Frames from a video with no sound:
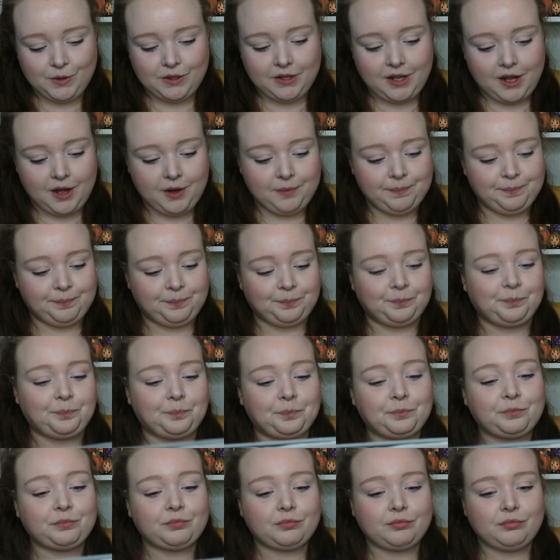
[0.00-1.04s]
know a lot,
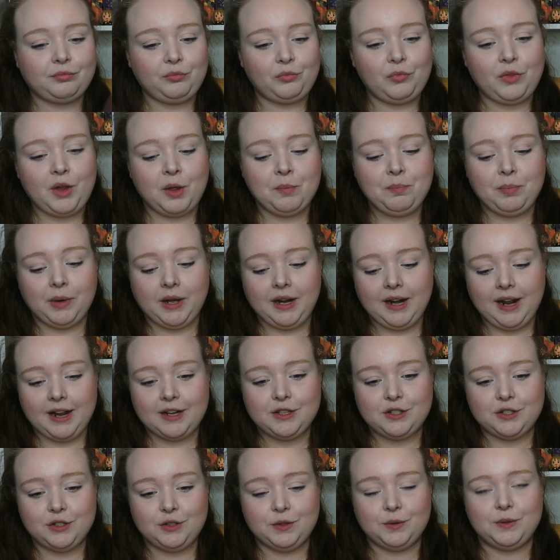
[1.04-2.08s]
but I
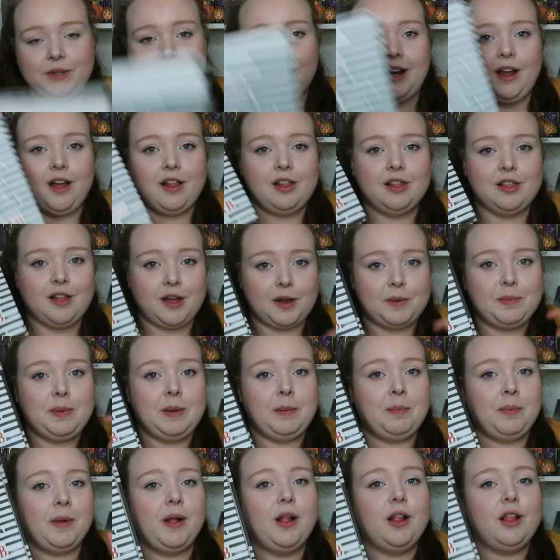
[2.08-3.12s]
do know that a lot of
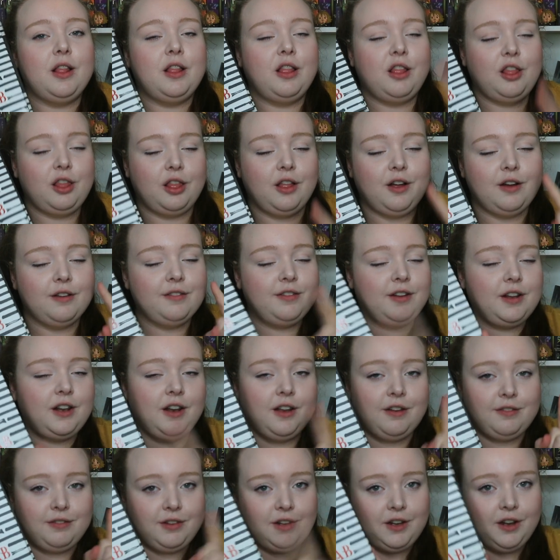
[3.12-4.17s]
people love
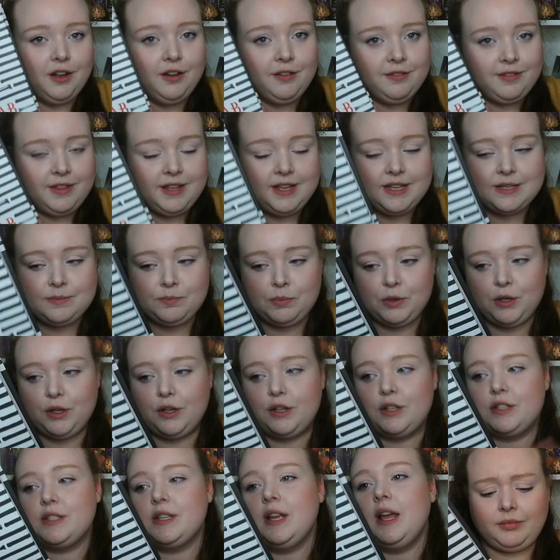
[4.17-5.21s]
these
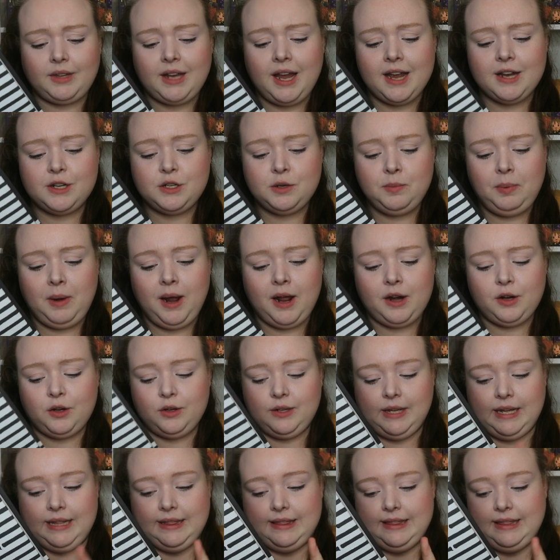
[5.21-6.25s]
books. I do plan
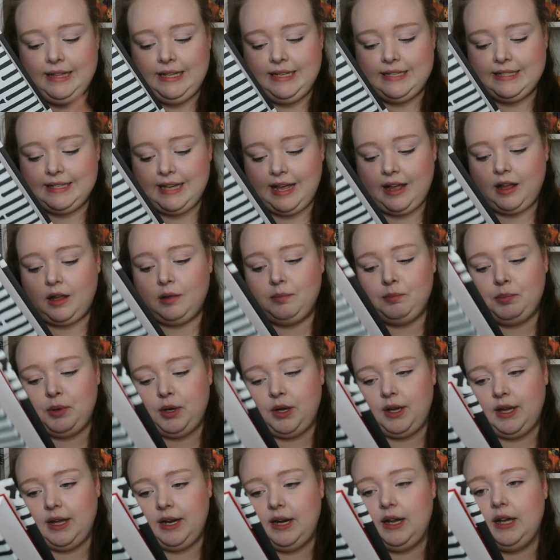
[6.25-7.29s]
on getting the second
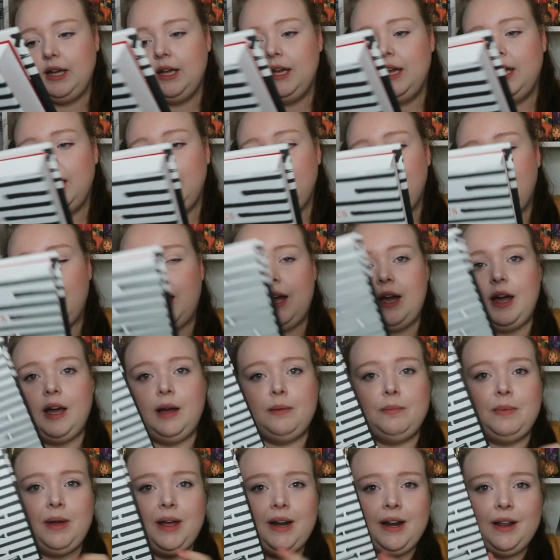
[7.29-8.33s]
book in it,
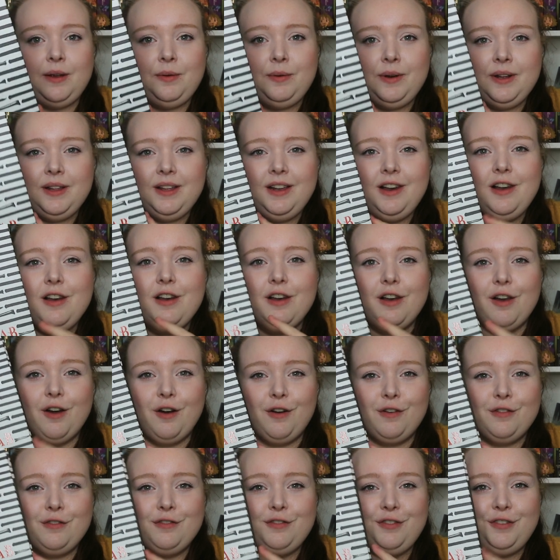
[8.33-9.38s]
and I really
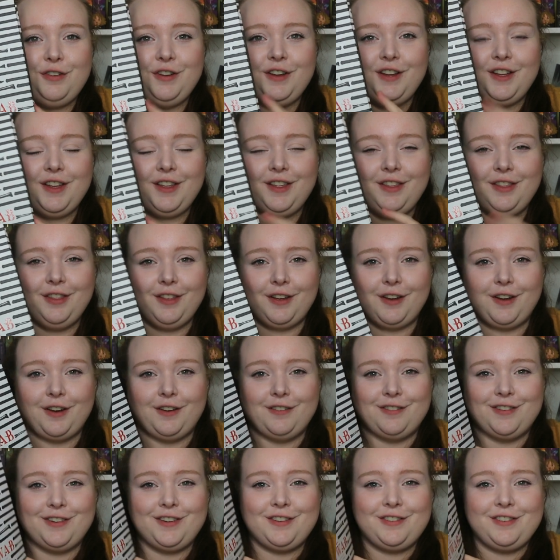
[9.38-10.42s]
love the
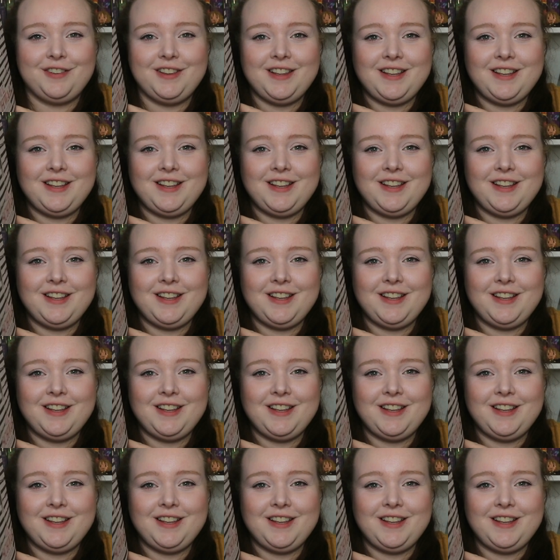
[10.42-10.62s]
cover for